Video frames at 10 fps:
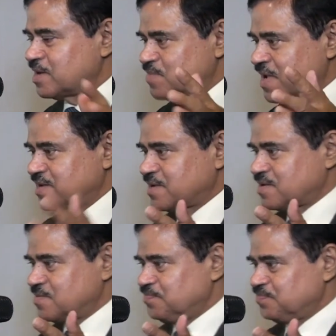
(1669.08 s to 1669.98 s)
it flat,
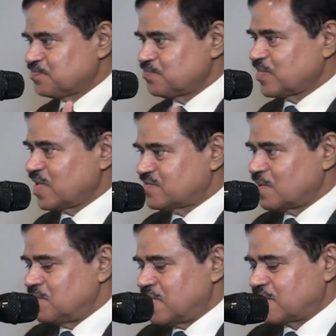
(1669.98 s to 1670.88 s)
hmm,
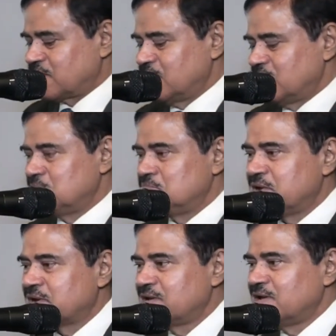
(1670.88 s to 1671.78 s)
some like
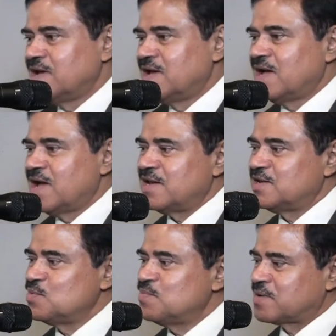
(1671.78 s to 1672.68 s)
brick,
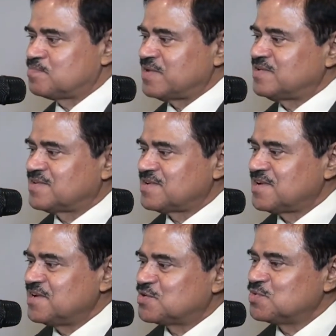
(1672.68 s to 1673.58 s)
and you make
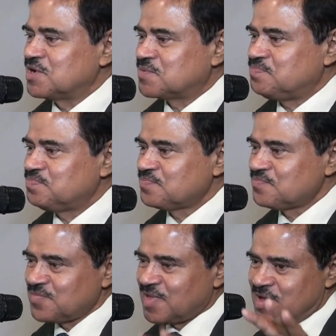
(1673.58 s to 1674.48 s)
presentation it to the
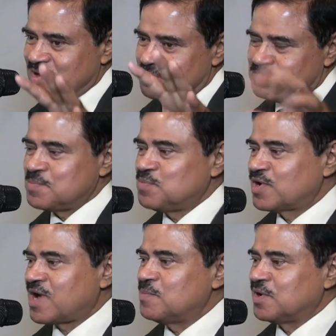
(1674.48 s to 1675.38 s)

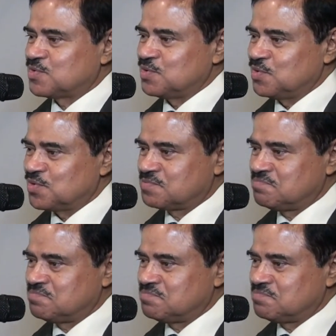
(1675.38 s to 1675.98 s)
people coming to your